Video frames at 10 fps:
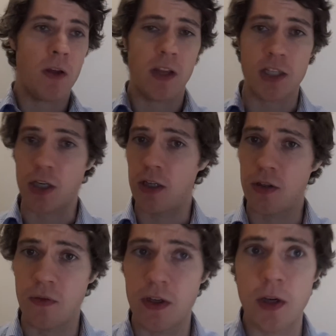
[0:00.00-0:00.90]
The
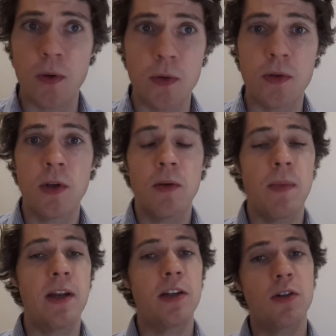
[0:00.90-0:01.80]
educational video was
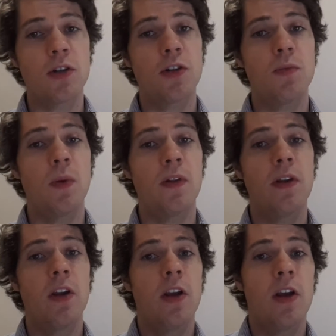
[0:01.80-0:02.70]
made in conjunction with